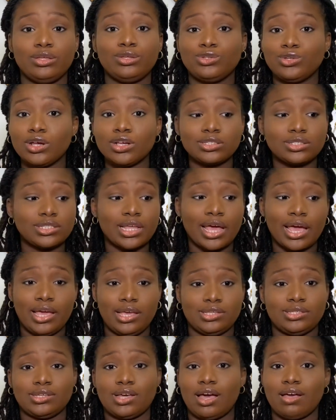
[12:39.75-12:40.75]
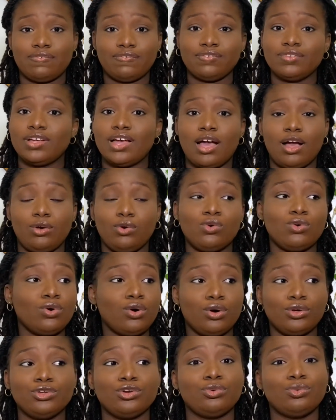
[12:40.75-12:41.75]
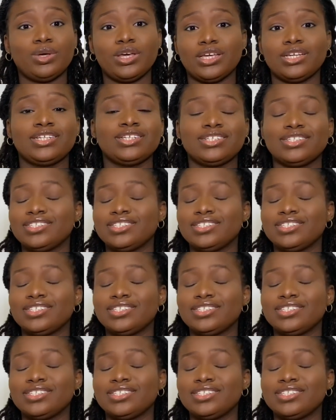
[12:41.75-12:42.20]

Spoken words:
you just tie a scarf and go on your way.